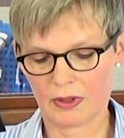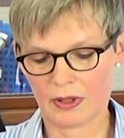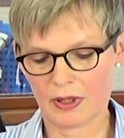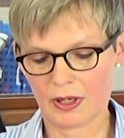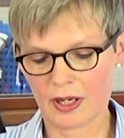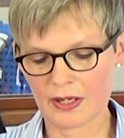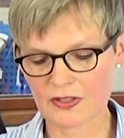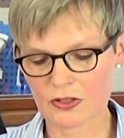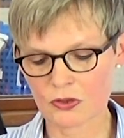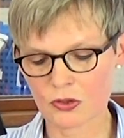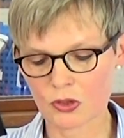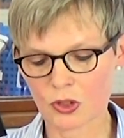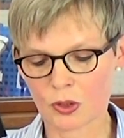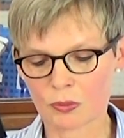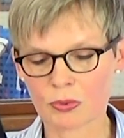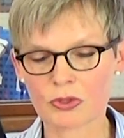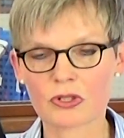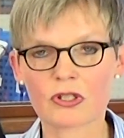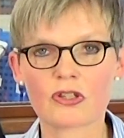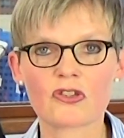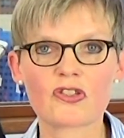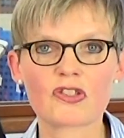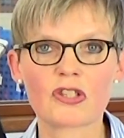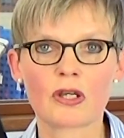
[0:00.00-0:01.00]
as
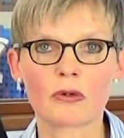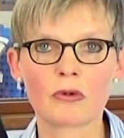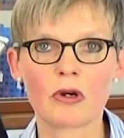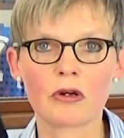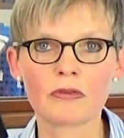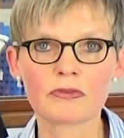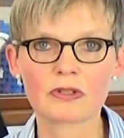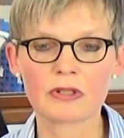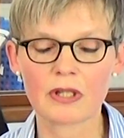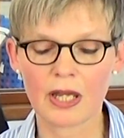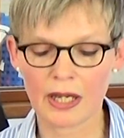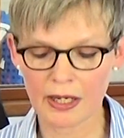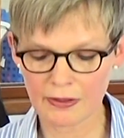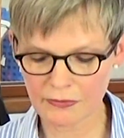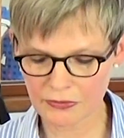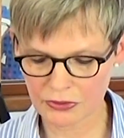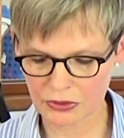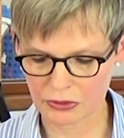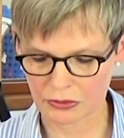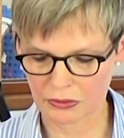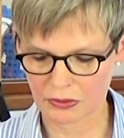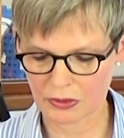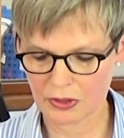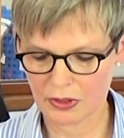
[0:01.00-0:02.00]
interpreters so often have
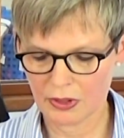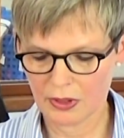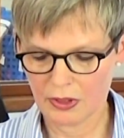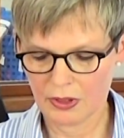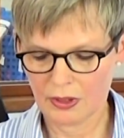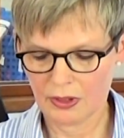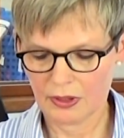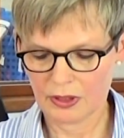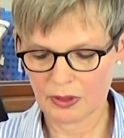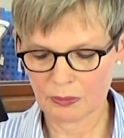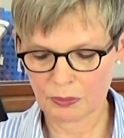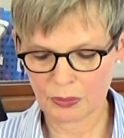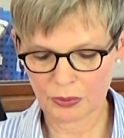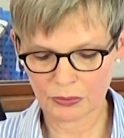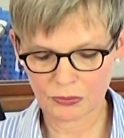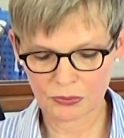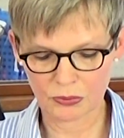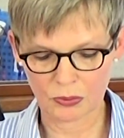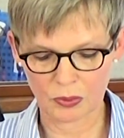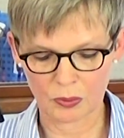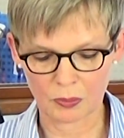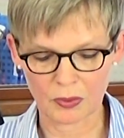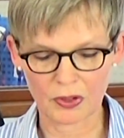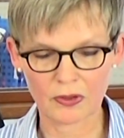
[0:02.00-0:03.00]
to in
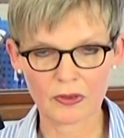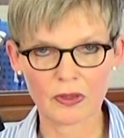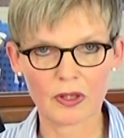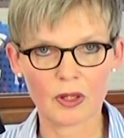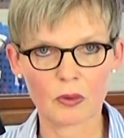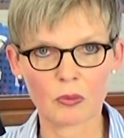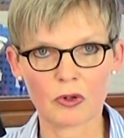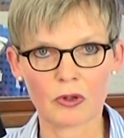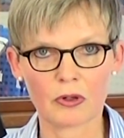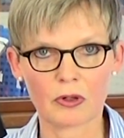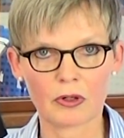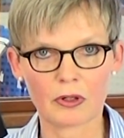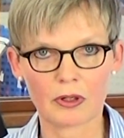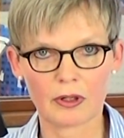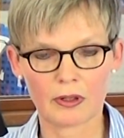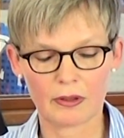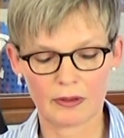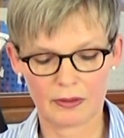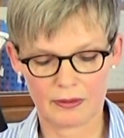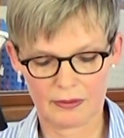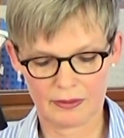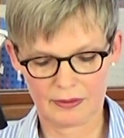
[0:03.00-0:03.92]
performing their work.